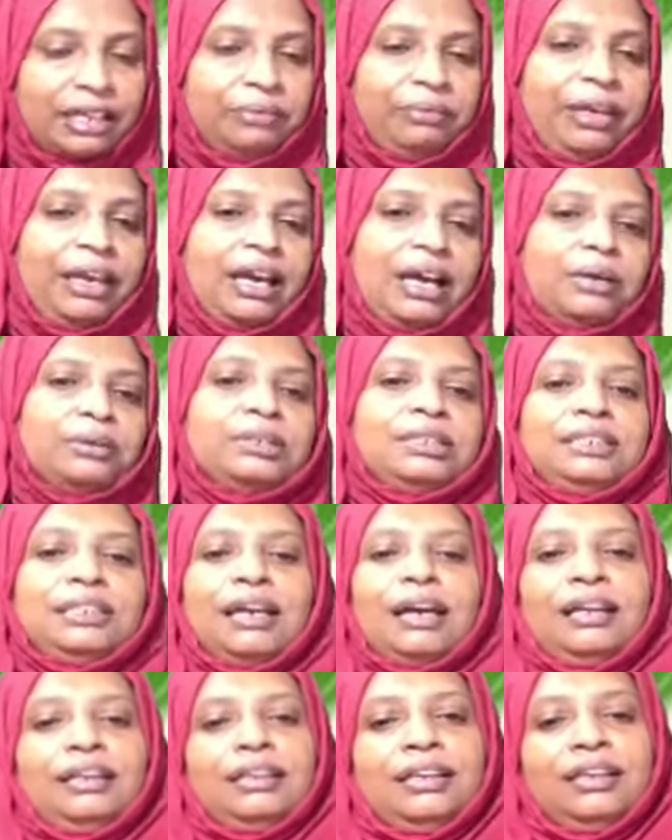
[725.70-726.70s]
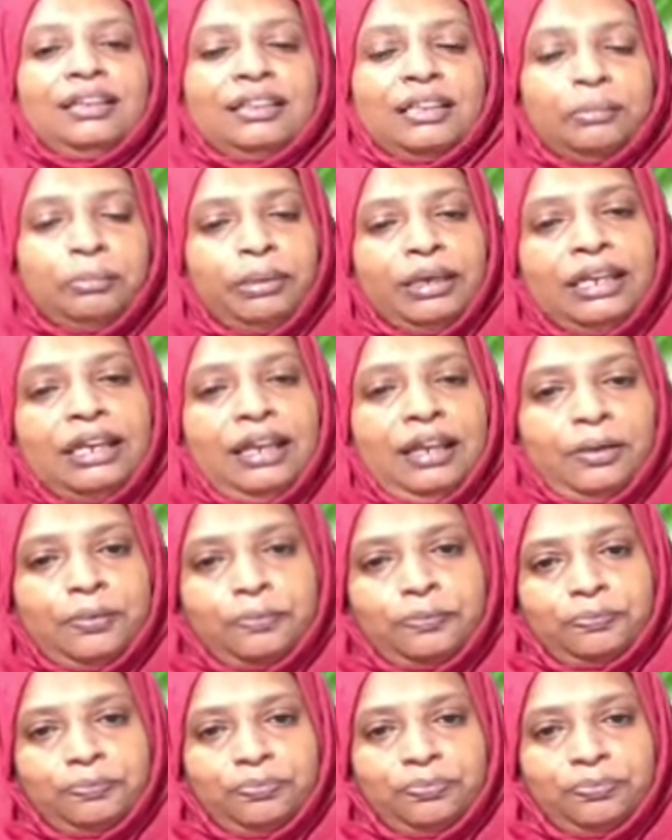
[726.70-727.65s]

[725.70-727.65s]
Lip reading: that we have started in the beginning.